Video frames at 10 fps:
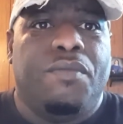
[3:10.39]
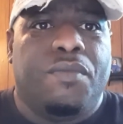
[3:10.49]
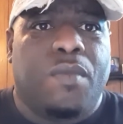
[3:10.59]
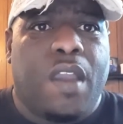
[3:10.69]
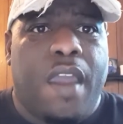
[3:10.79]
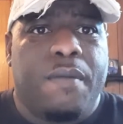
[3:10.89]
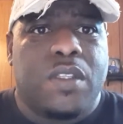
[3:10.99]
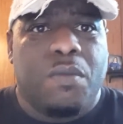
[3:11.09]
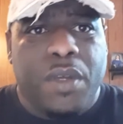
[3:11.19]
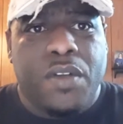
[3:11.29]
Okay,
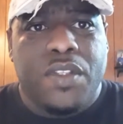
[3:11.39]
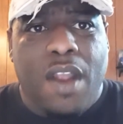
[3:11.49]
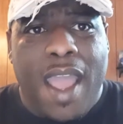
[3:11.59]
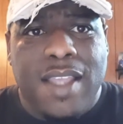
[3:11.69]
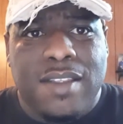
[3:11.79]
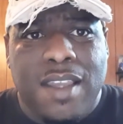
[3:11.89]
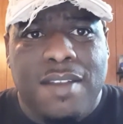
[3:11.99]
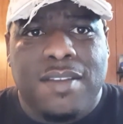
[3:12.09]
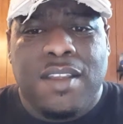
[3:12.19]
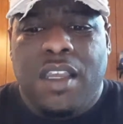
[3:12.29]
so buildings are
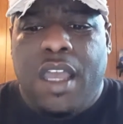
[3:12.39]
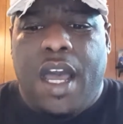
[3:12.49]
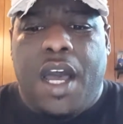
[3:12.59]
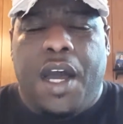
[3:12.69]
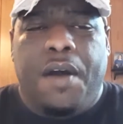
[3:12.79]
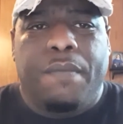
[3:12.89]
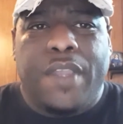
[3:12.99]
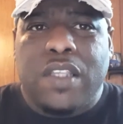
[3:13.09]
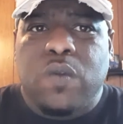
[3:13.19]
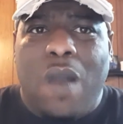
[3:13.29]
assets.
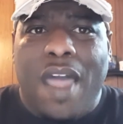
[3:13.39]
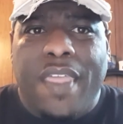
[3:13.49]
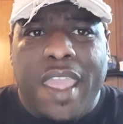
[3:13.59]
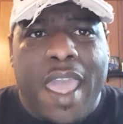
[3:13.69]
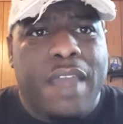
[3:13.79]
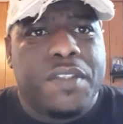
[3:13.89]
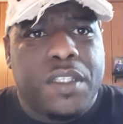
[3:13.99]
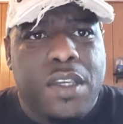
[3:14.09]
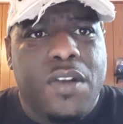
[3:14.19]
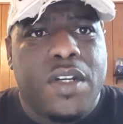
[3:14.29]
That's why they have
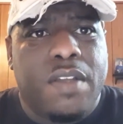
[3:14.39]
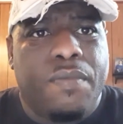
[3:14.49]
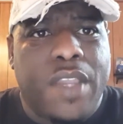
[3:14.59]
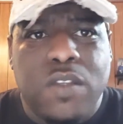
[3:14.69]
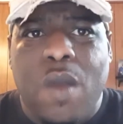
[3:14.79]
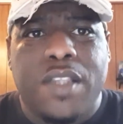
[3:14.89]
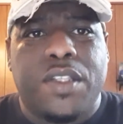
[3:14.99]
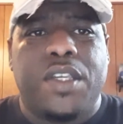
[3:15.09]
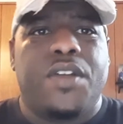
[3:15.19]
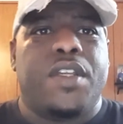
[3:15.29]
security. That's why
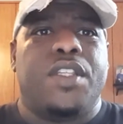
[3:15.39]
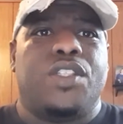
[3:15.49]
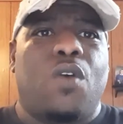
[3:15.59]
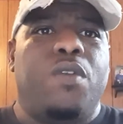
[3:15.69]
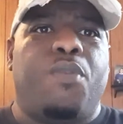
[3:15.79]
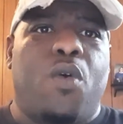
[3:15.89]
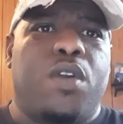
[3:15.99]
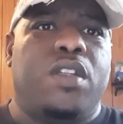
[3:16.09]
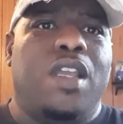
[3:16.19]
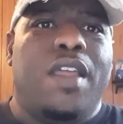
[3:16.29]
security is so
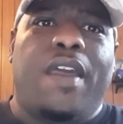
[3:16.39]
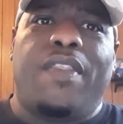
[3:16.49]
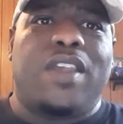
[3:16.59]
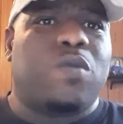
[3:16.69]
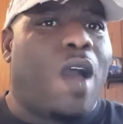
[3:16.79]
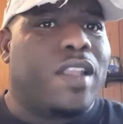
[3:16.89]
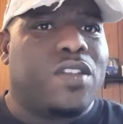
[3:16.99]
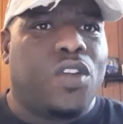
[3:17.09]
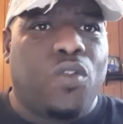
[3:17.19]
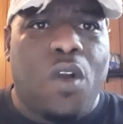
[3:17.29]
important, and that's why it's a
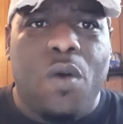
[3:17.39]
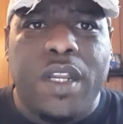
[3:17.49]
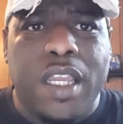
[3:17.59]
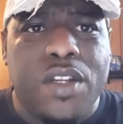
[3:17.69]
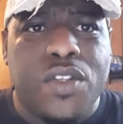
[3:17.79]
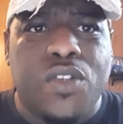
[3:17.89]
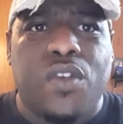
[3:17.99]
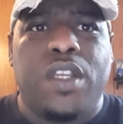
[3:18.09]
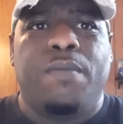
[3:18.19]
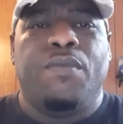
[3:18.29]
growing
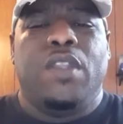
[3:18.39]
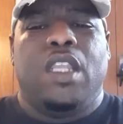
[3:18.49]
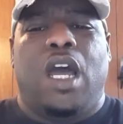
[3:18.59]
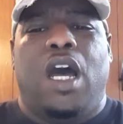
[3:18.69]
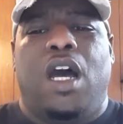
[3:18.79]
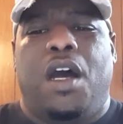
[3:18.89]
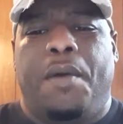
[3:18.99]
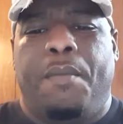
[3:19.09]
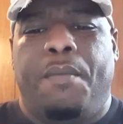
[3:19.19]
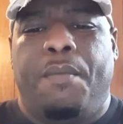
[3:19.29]
industry.
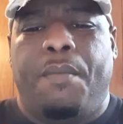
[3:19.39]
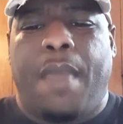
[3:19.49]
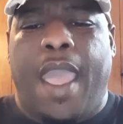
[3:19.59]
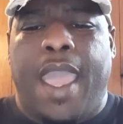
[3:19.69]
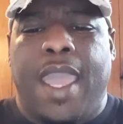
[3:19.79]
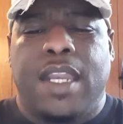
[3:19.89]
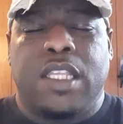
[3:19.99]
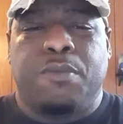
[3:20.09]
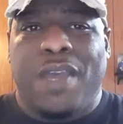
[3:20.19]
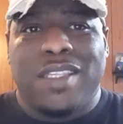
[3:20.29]
And
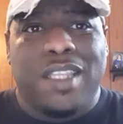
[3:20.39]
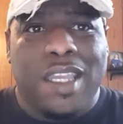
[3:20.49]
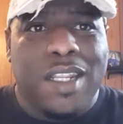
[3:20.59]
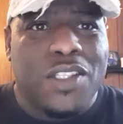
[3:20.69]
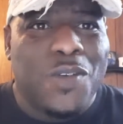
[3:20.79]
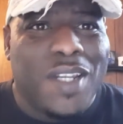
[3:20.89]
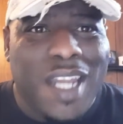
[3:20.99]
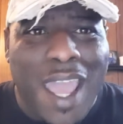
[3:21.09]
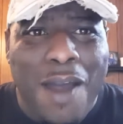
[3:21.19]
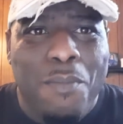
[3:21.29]
it's best to get into it
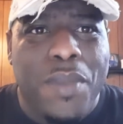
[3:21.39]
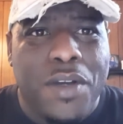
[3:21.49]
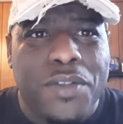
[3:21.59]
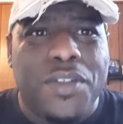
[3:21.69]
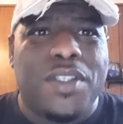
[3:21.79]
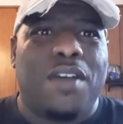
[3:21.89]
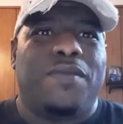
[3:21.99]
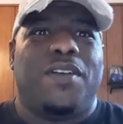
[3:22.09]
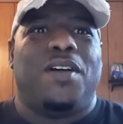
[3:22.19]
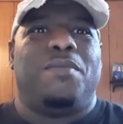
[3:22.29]
now, build yourself
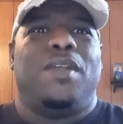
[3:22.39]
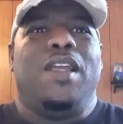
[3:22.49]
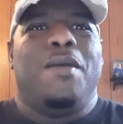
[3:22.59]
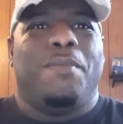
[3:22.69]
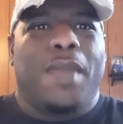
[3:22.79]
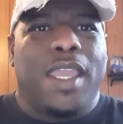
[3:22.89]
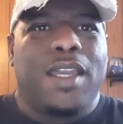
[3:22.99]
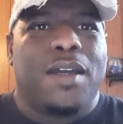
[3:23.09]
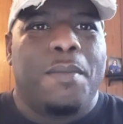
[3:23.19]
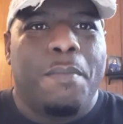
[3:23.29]
up, make
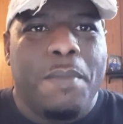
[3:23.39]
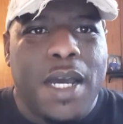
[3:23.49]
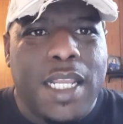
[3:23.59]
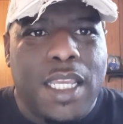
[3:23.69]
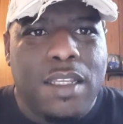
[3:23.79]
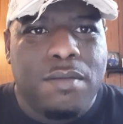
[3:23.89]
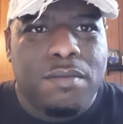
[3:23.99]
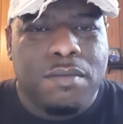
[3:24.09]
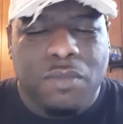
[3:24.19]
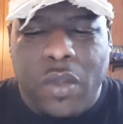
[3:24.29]
money.
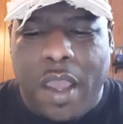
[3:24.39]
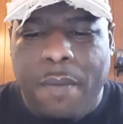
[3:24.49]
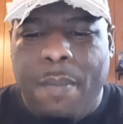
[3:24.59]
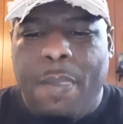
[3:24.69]
Okay.